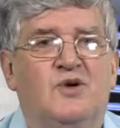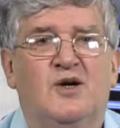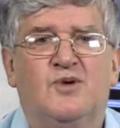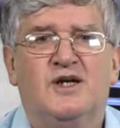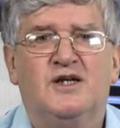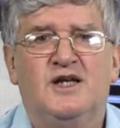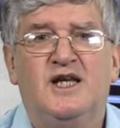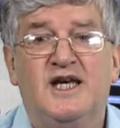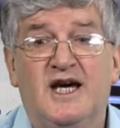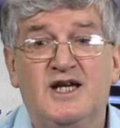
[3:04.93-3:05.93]
where we
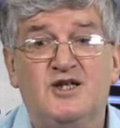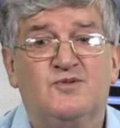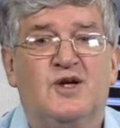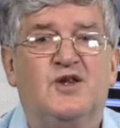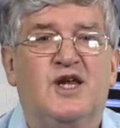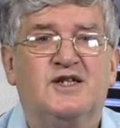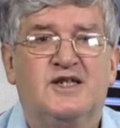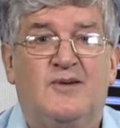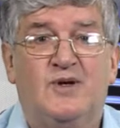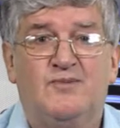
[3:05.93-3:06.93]
liaise with the
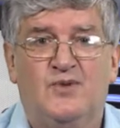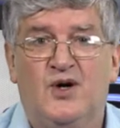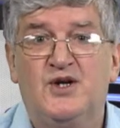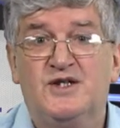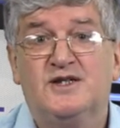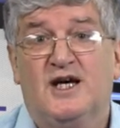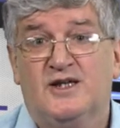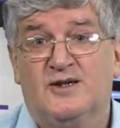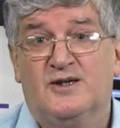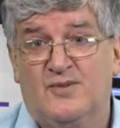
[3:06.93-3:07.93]
examining bodies
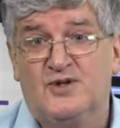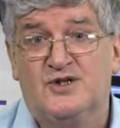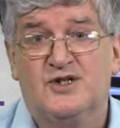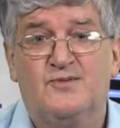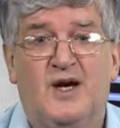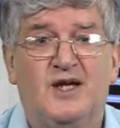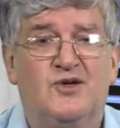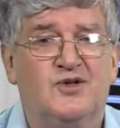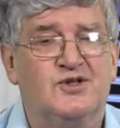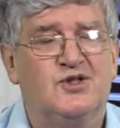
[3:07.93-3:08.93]
and the publishers of the
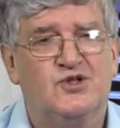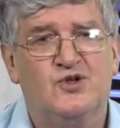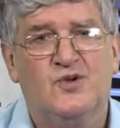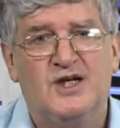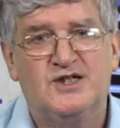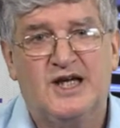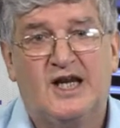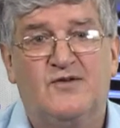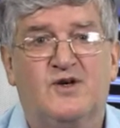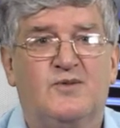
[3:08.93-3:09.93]
manual. There's a two-way
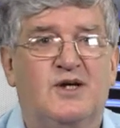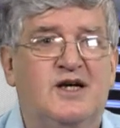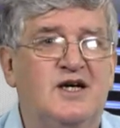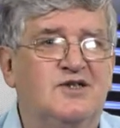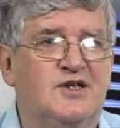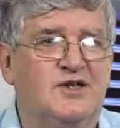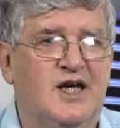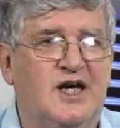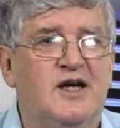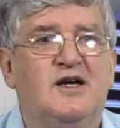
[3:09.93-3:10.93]
channel of communication
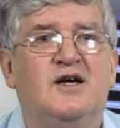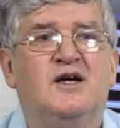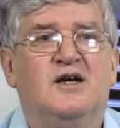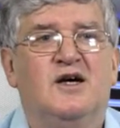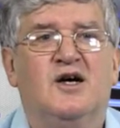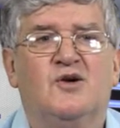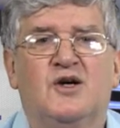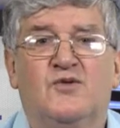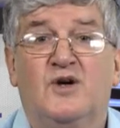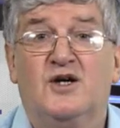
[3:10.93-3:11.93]
there.
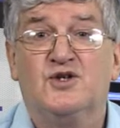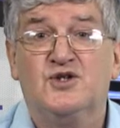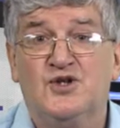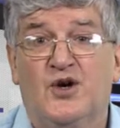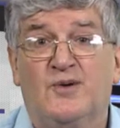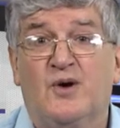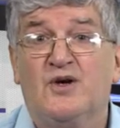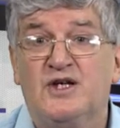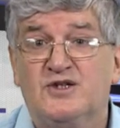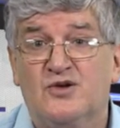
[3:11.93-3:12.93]
If we are concerned
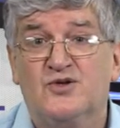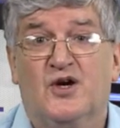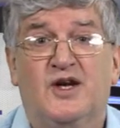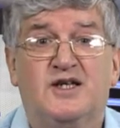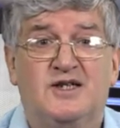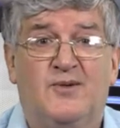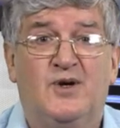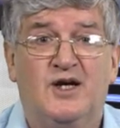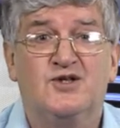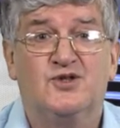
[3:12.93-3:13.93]
about issues on
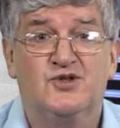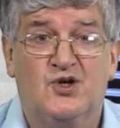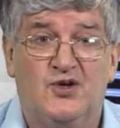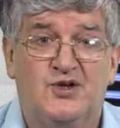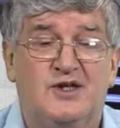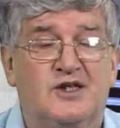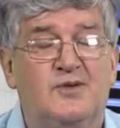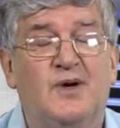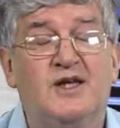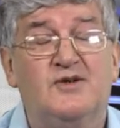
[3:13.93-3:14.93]
examinations, content of
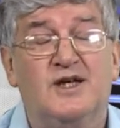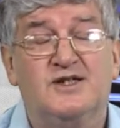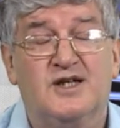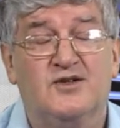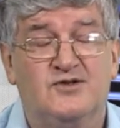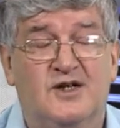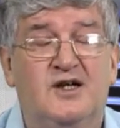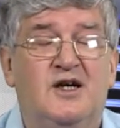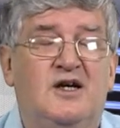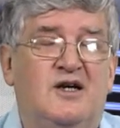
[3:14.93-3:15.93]
the manual, etc.
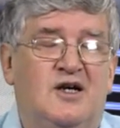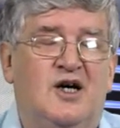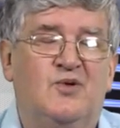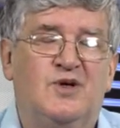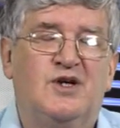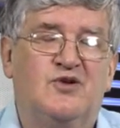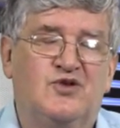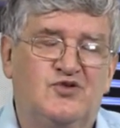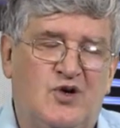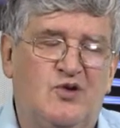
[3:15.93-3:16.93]
We don't
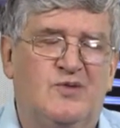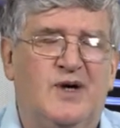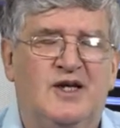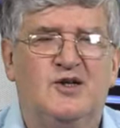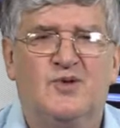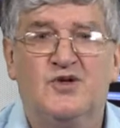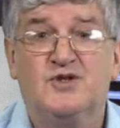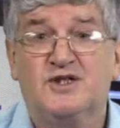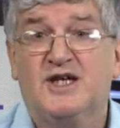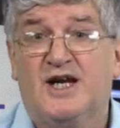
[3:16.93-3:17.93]
control the manual, but
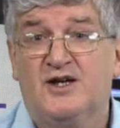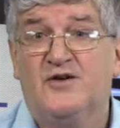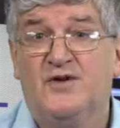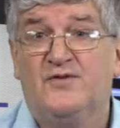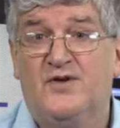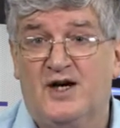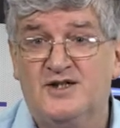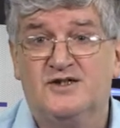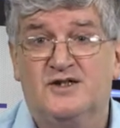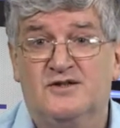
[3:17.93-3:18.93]
there's a channel of
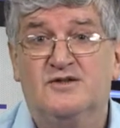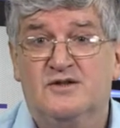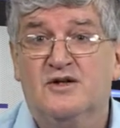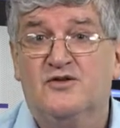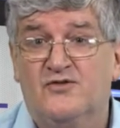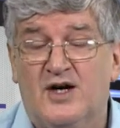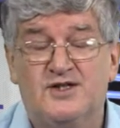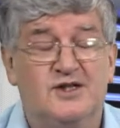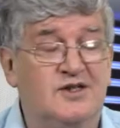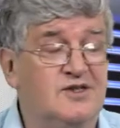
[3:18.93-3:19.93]
advice and
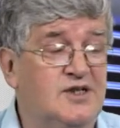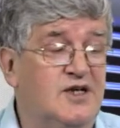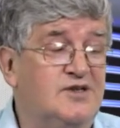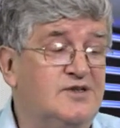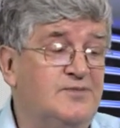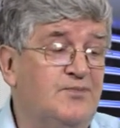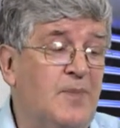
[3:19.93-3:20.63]
raising concerns.